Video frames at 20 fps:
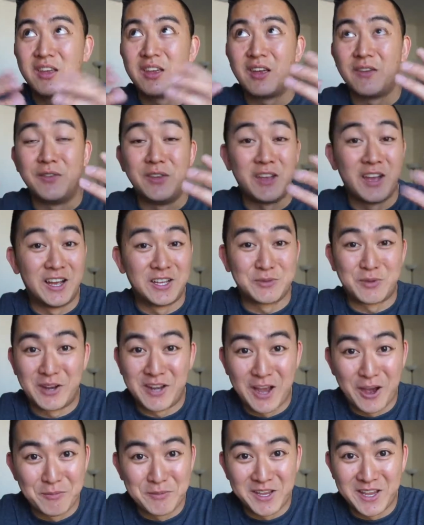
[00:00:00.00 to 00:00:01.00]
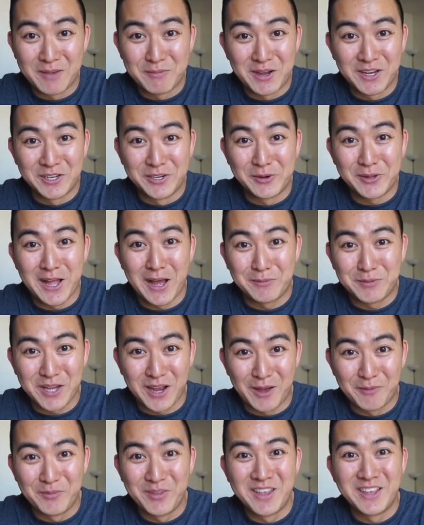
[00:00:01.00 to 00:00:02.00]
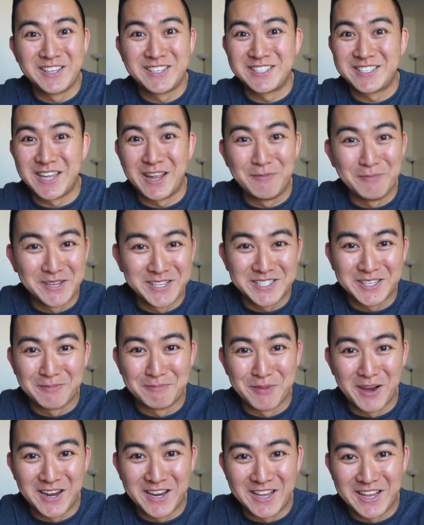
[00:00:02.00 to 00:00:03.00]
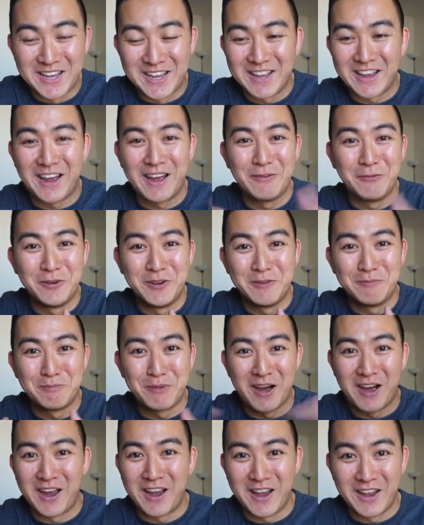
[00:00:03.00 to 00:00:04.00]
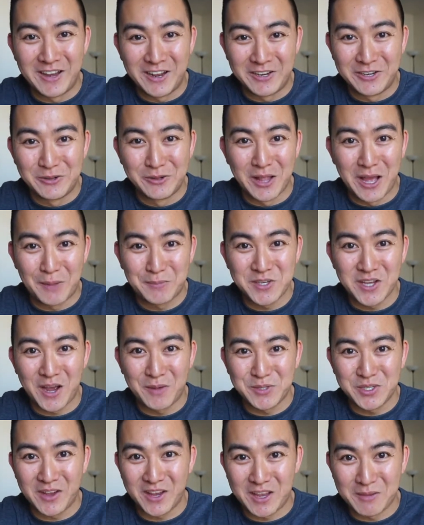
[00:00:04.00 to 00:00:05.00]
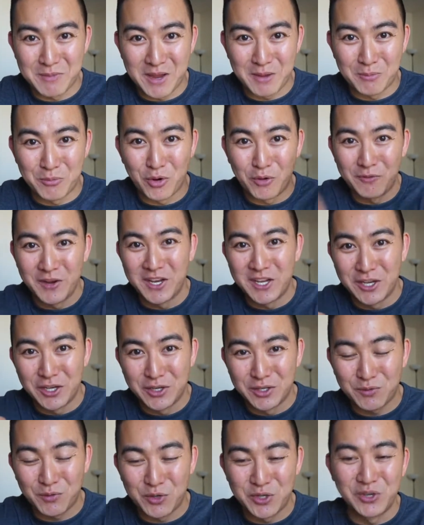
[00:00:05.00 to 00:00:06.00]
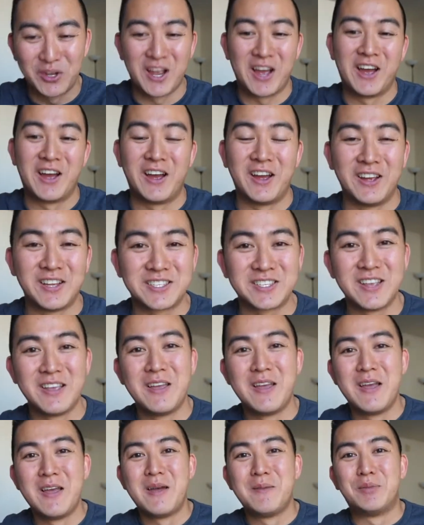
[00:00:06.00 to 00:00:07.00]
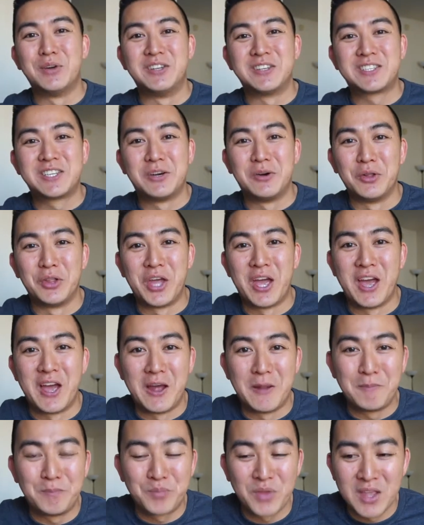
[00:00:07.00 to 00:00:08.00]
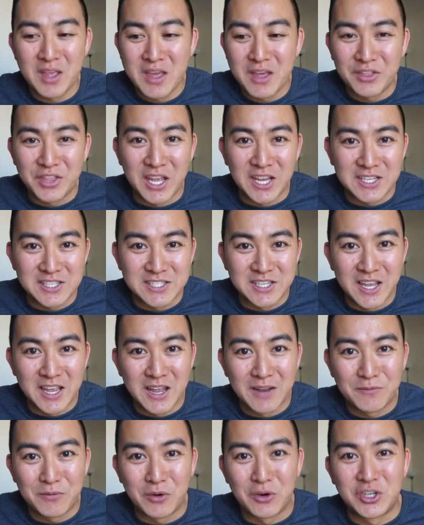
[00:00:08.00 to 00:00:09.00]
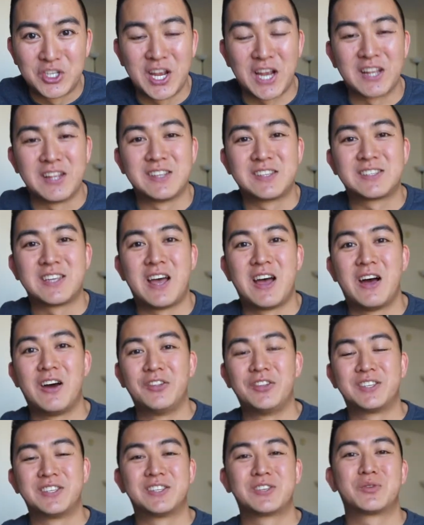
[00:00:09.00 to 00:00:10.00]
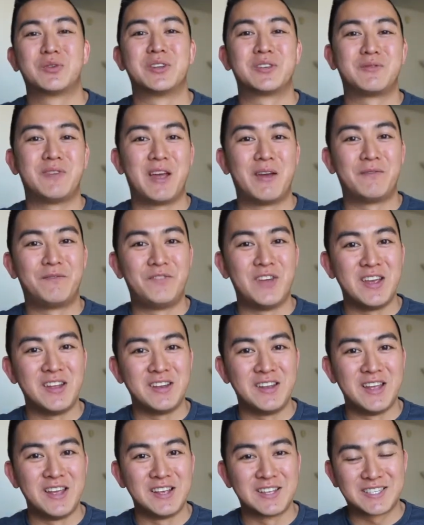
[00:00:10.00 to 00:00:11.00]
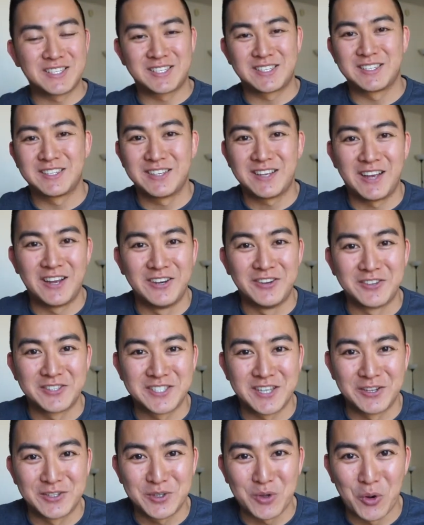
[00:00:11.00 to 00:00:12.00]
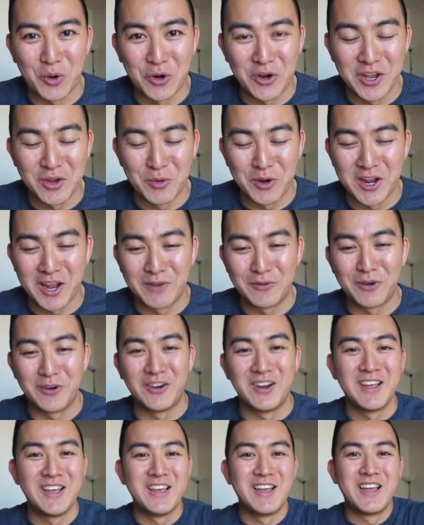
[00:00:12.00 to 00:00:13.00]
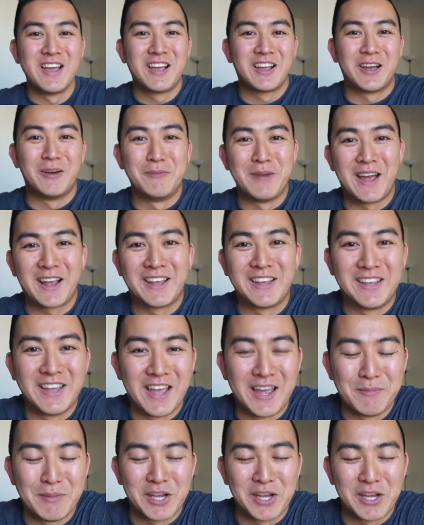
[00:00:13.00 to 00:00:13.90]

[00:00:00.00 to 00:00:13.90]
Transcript: If you guys want to help me get my new laptop, send me some money. I wouldn't mind a new laptop so I can make more videos for you guys. But until then, thanks again for checking this out. This is Chris Pham Fitness. I know it sounds corny, whatever. Come back again.